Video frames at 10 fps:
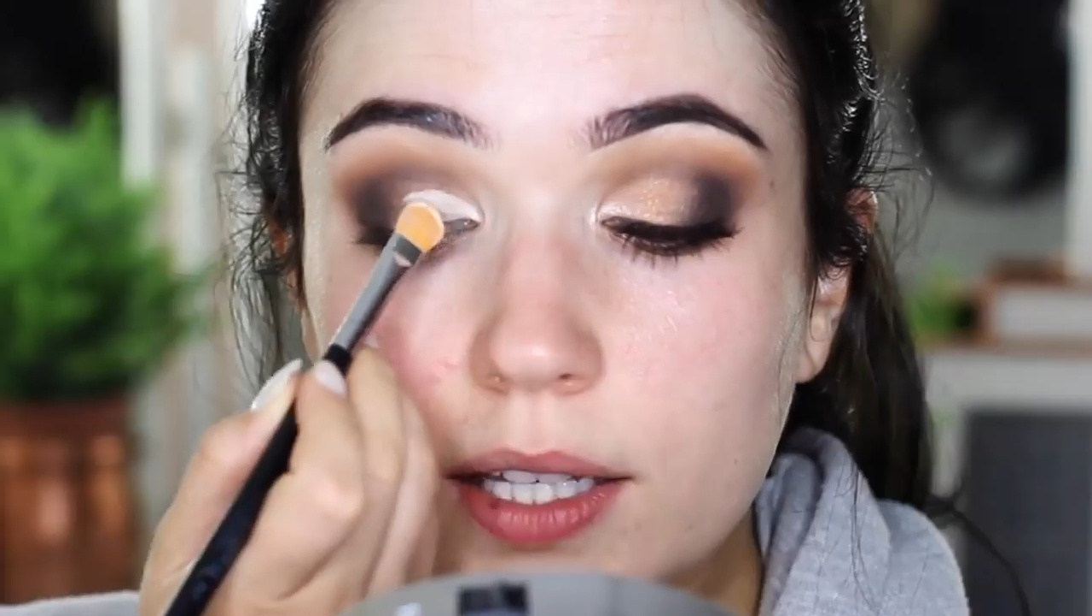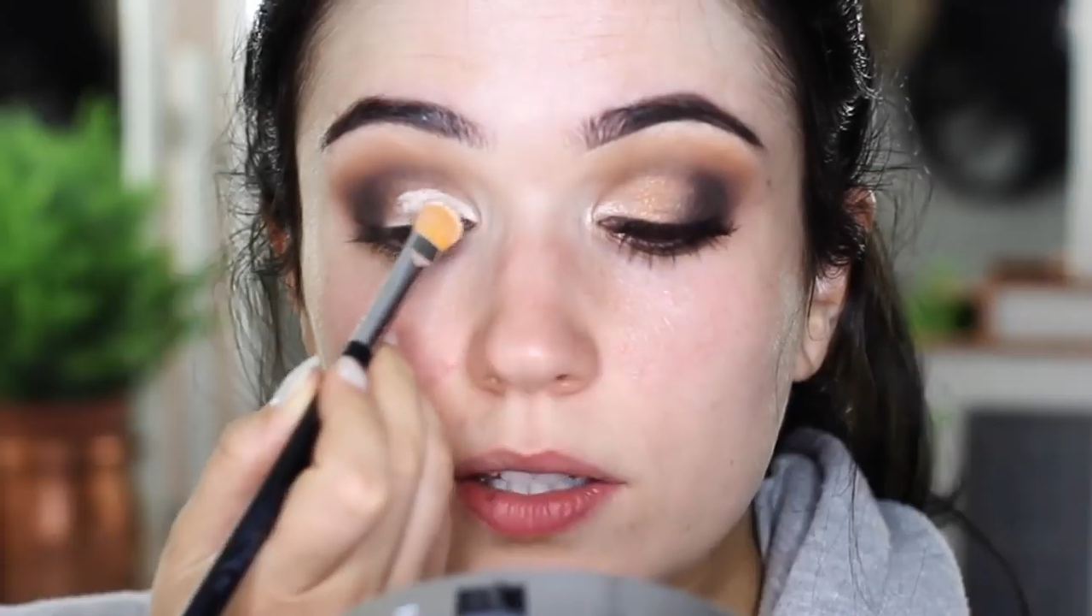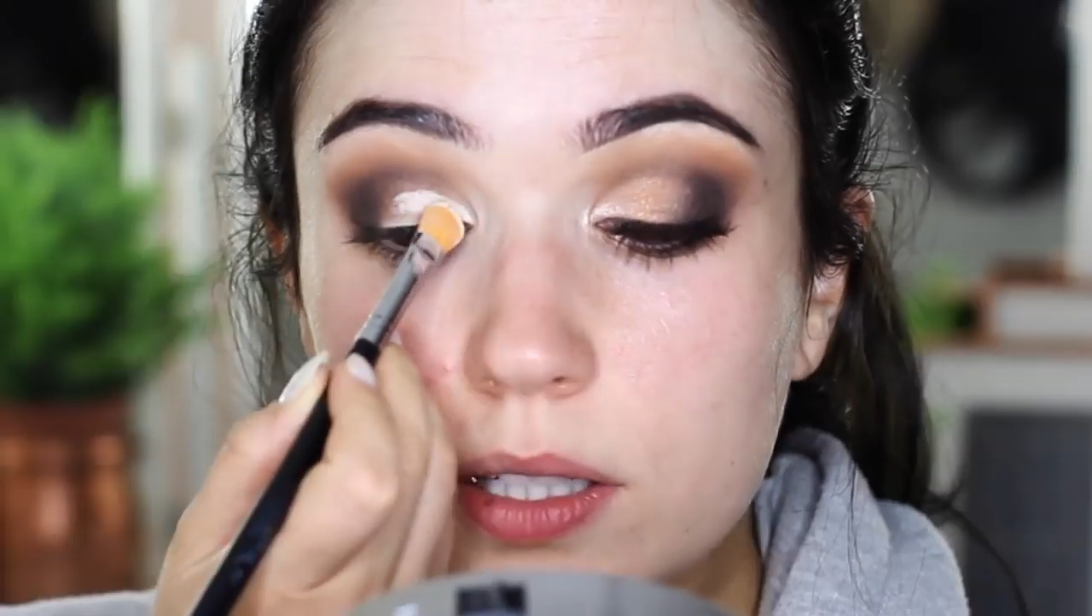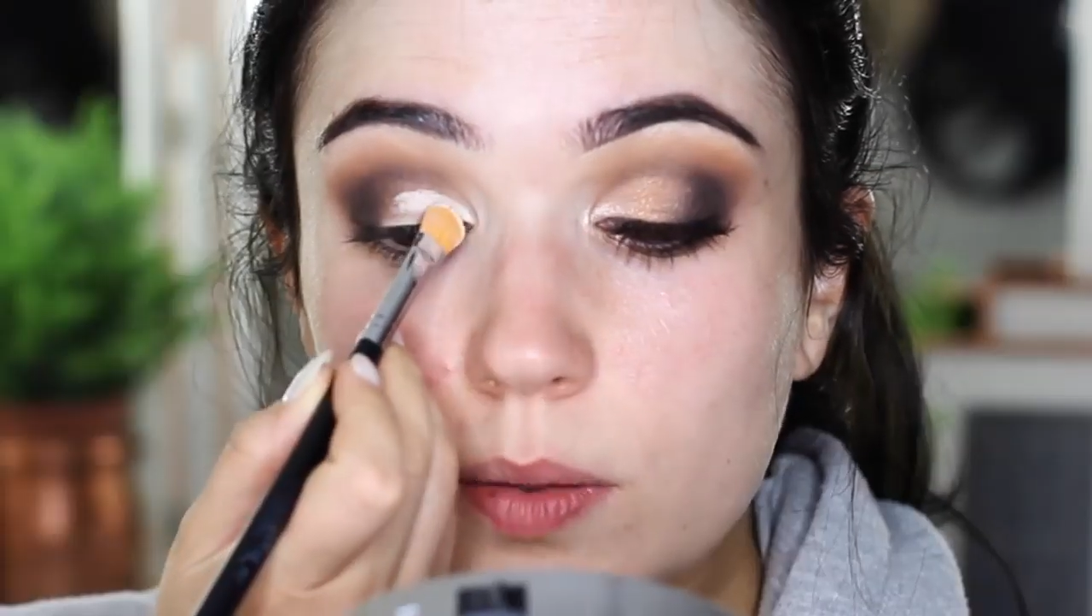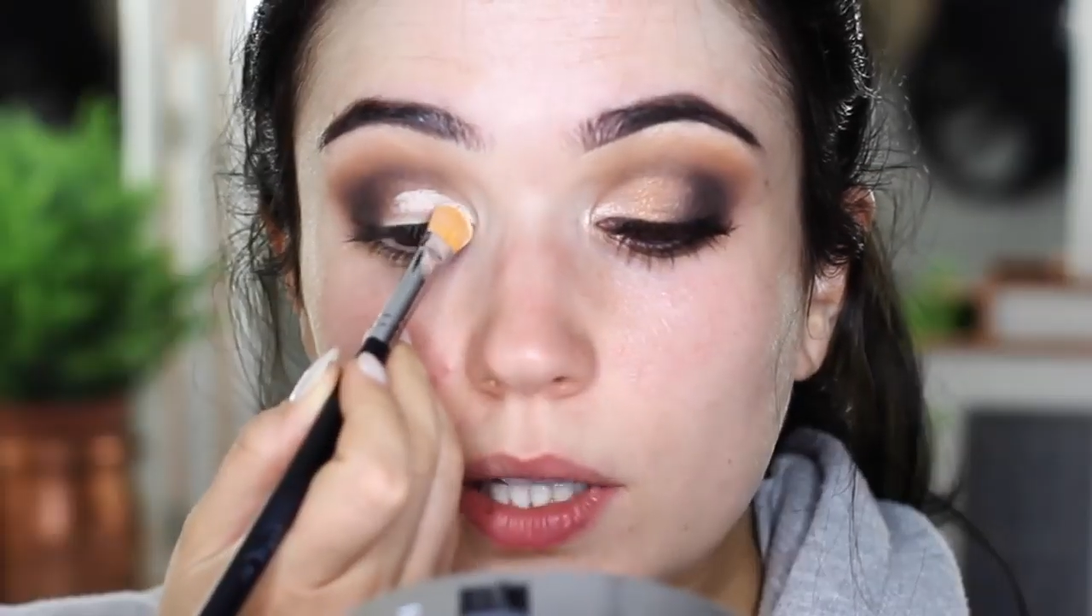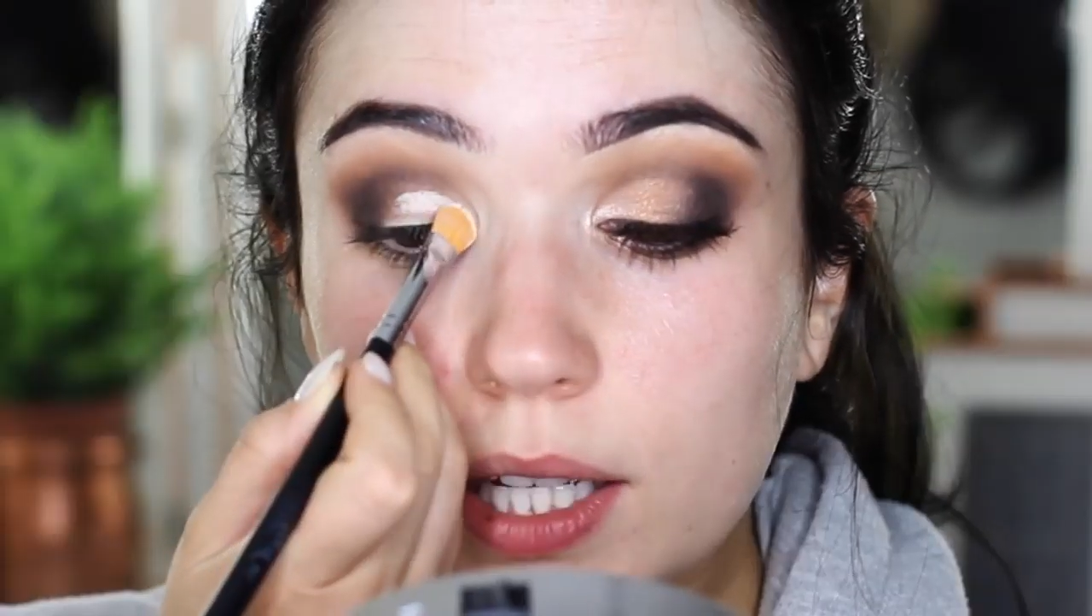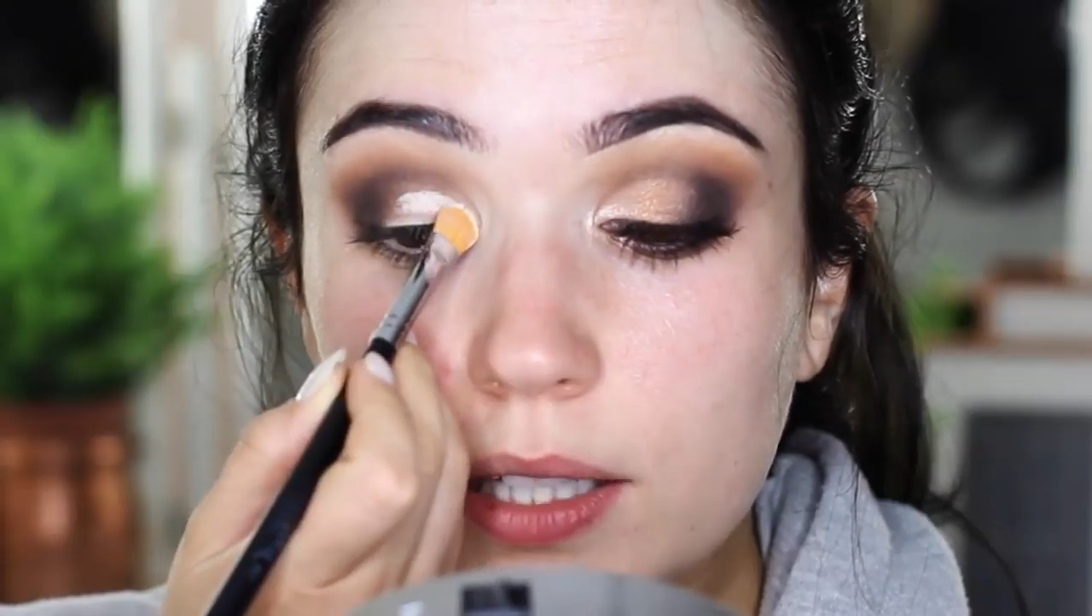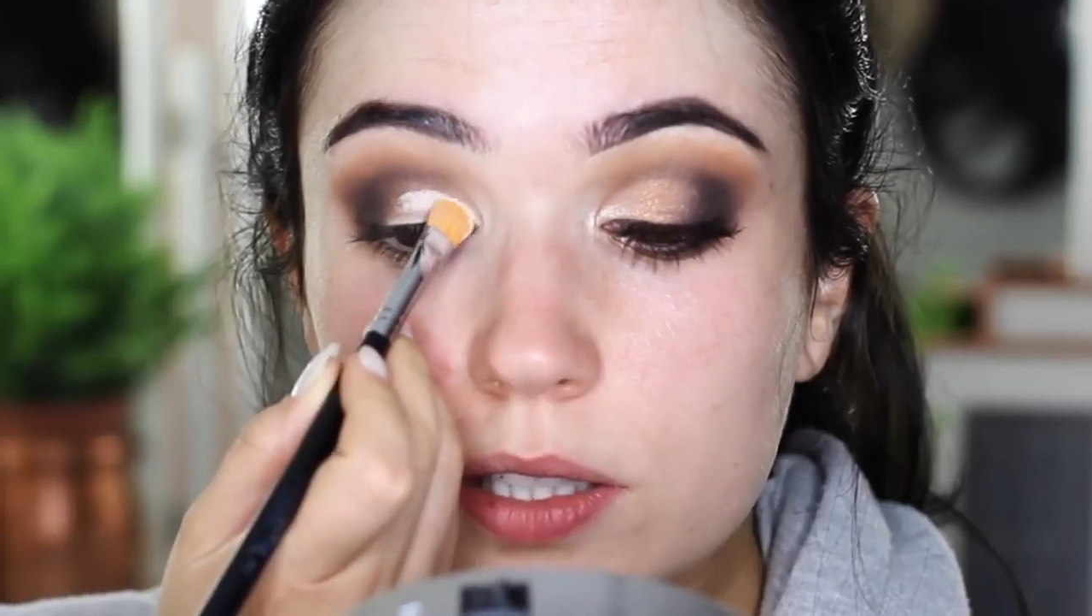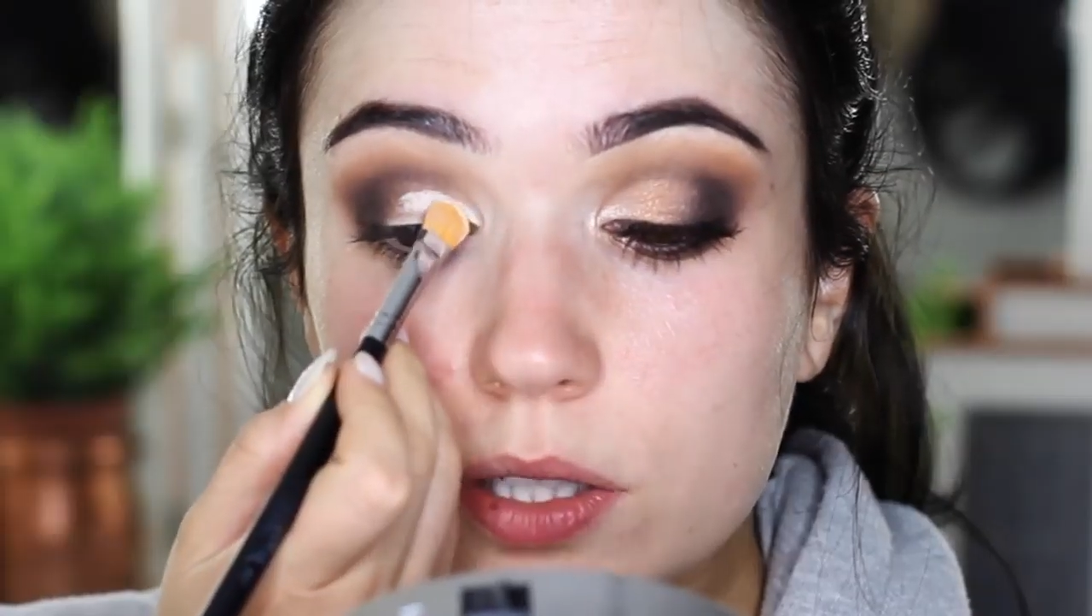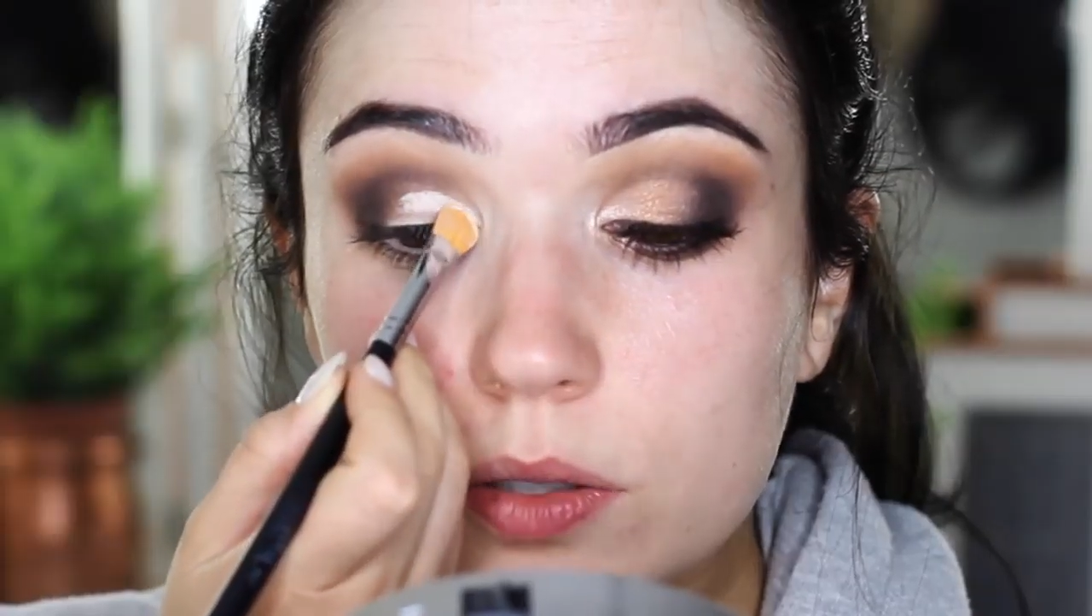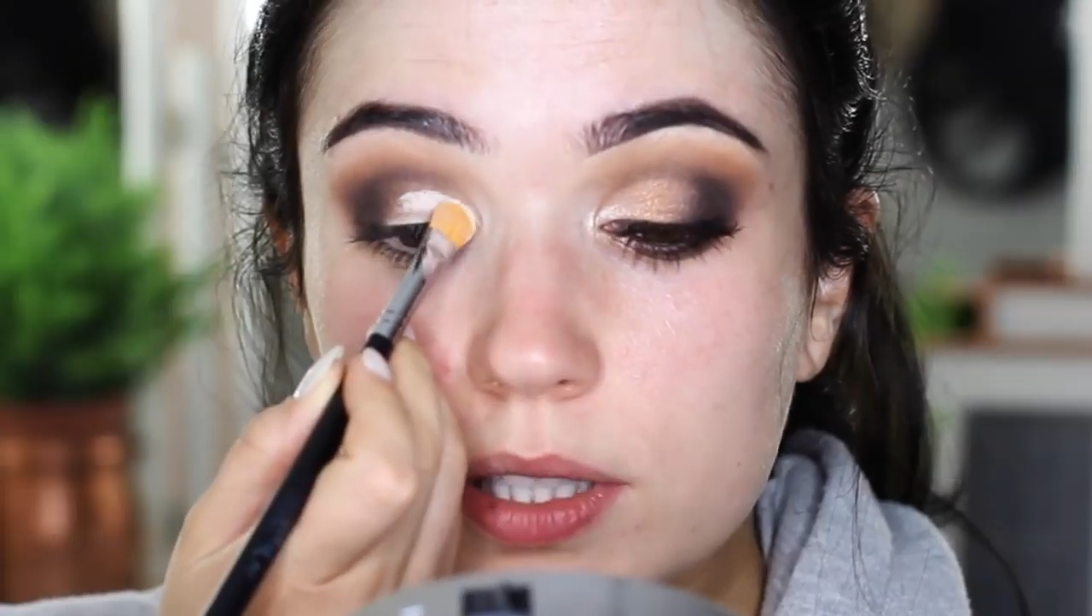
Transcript: I used to be like so